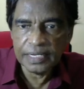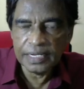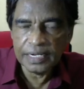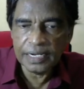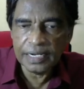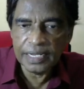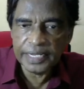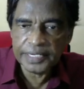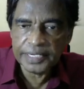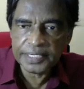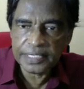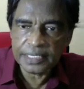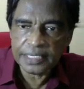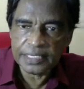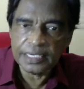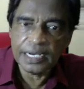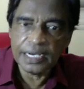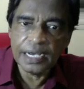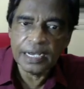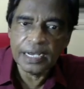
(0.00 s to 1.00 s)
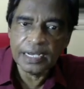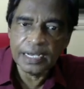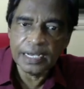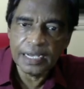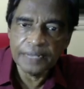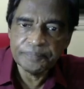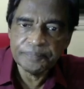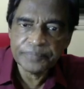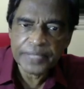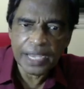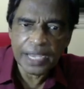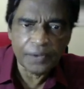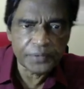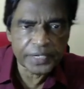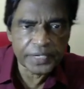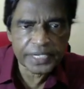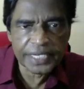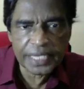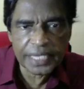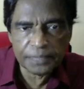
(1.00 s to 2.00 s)
Later, I want to
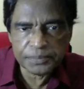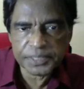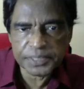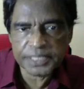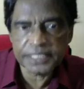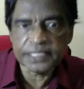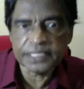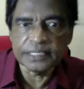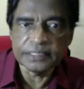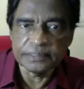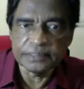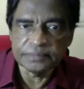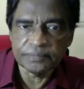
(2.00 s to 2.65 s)
capture